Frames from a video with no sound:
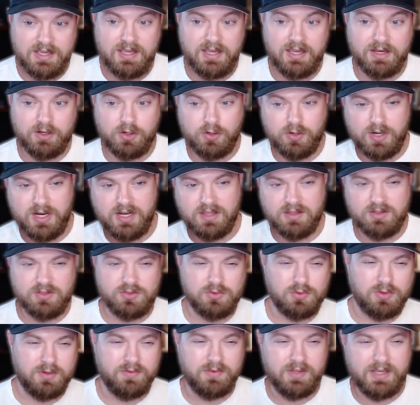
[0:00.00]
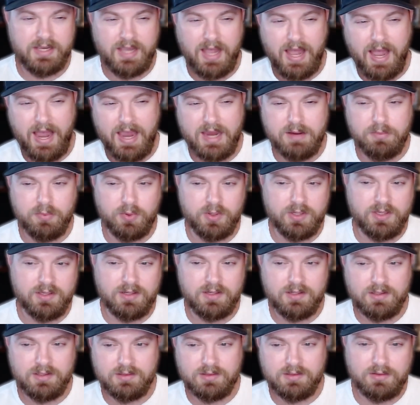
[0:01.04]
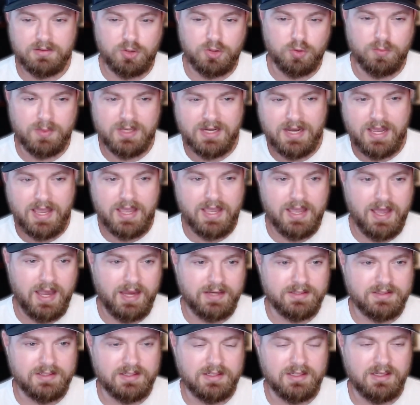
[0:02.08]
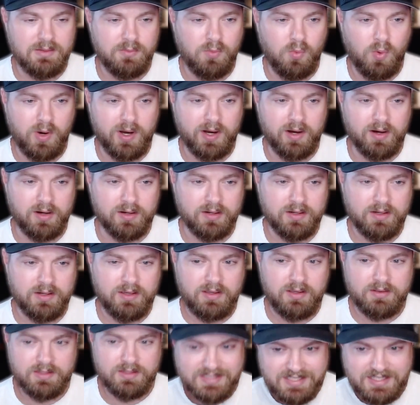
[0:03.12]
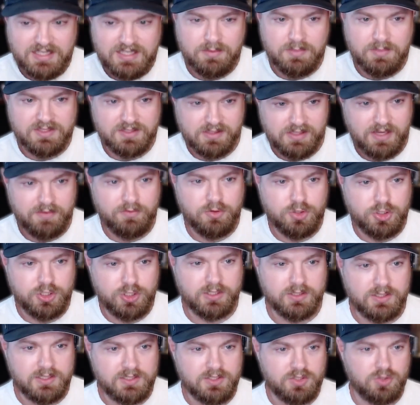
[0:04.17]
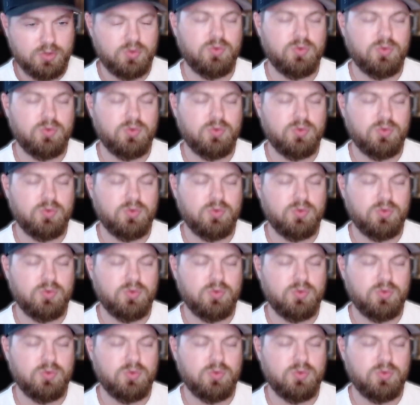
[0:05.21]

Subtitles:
and creating this sort of like hybrid human AI team where the team is leveraging these